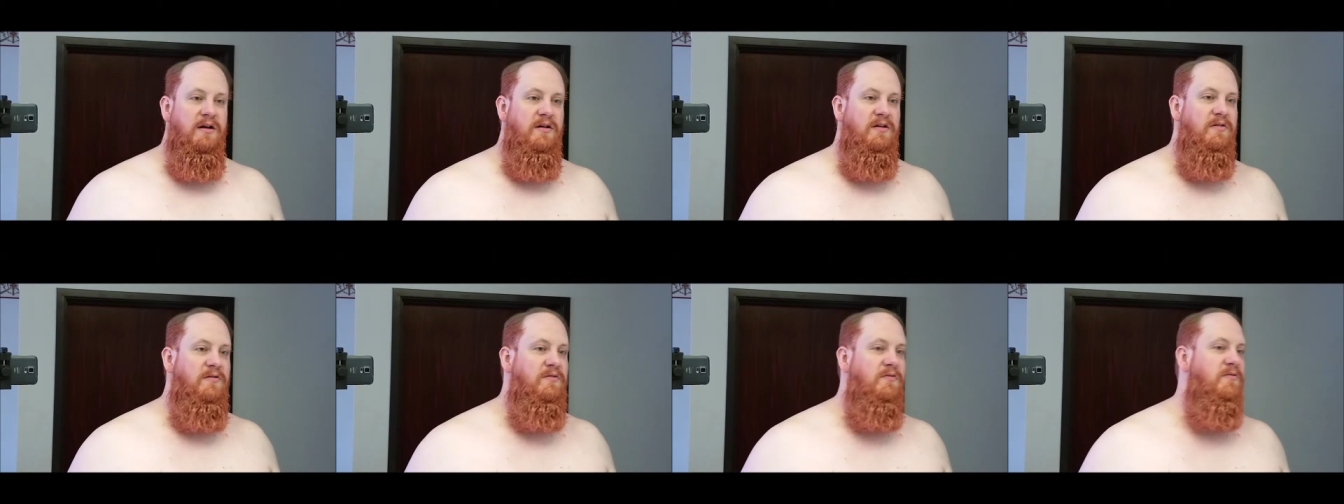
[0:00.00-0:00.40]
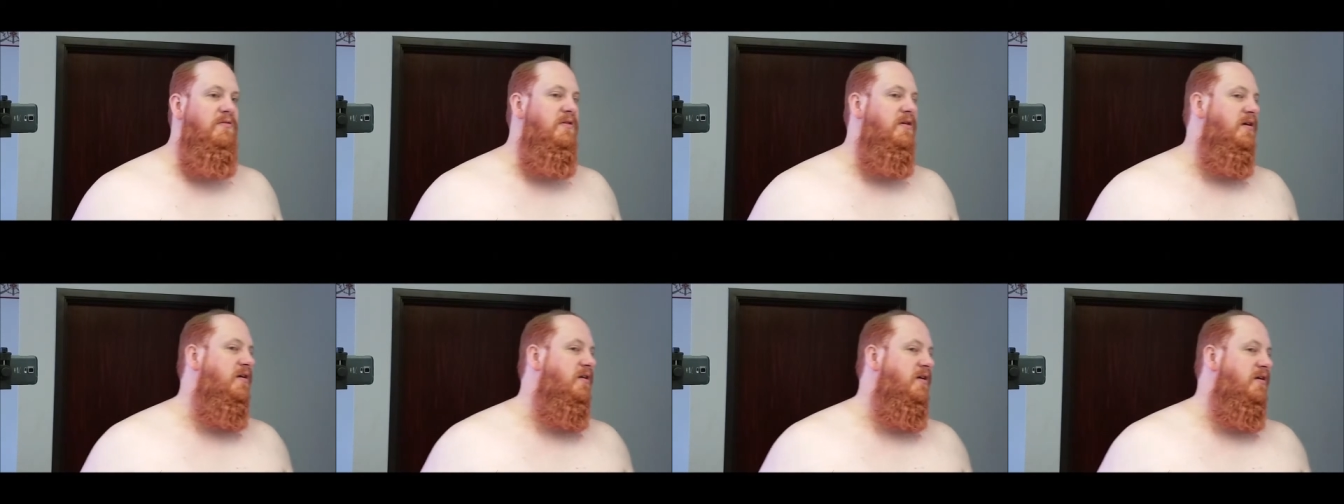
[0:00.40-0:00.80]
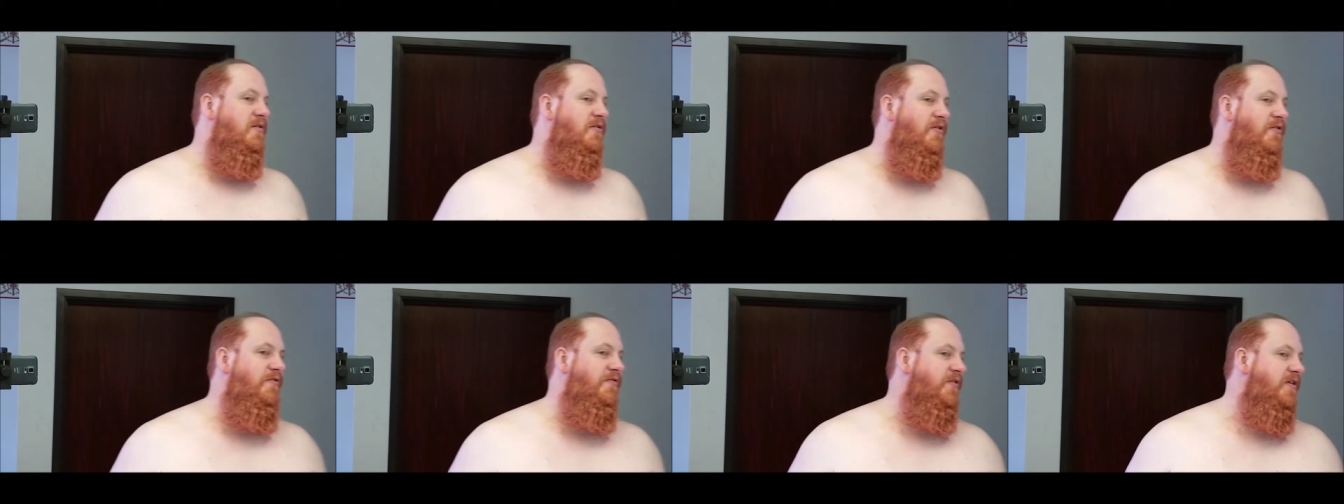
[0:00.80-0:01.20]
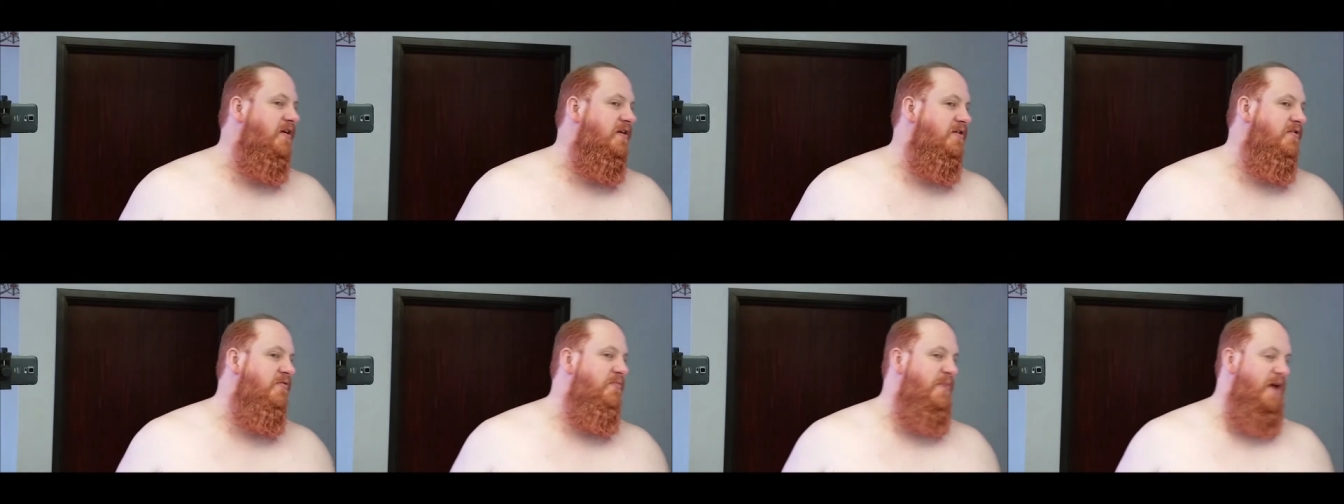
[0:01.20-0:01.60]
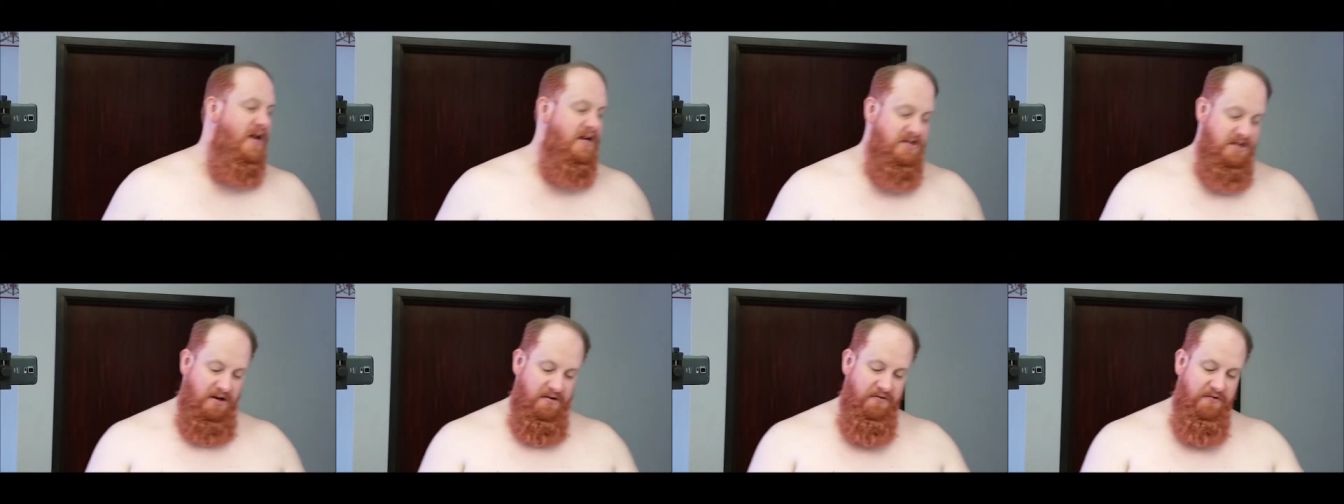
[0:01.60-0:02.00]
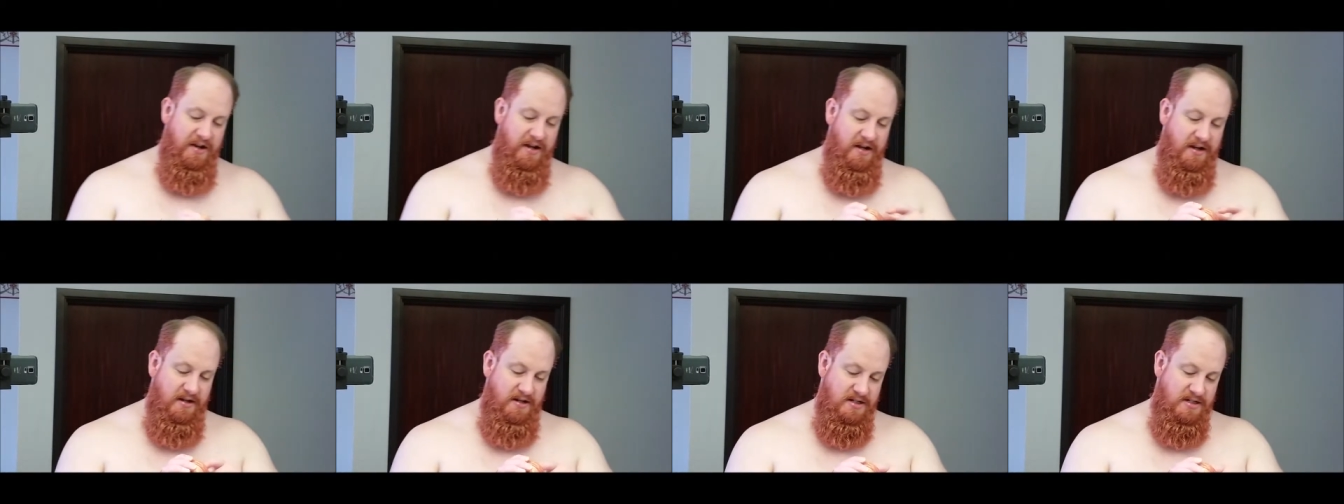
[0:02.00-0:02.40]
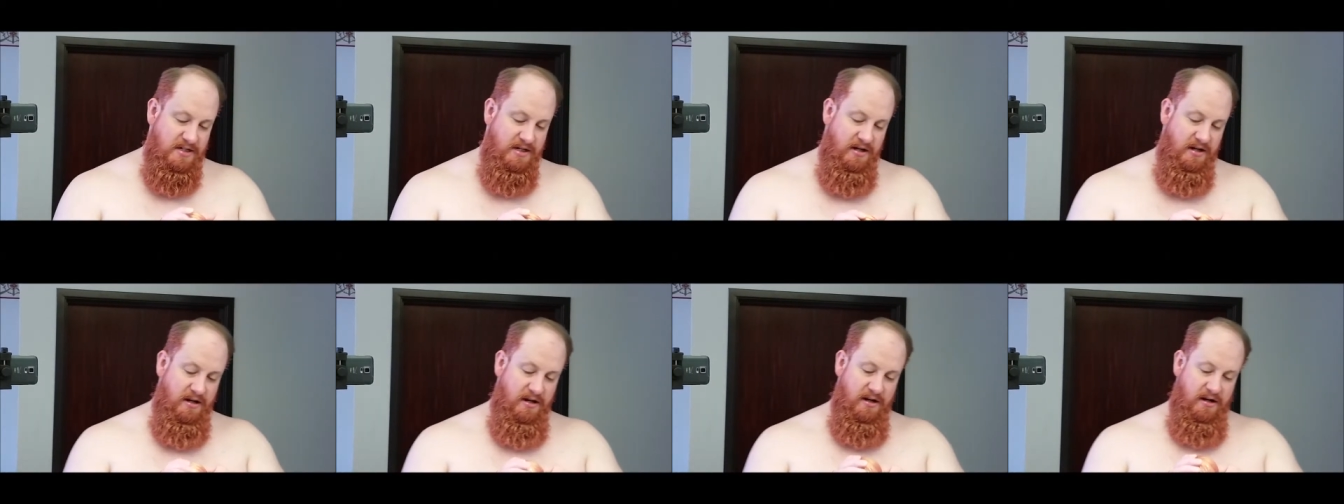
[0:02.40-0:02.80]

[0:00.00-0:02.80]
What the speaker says: Oh, the coffee and your magic fingers.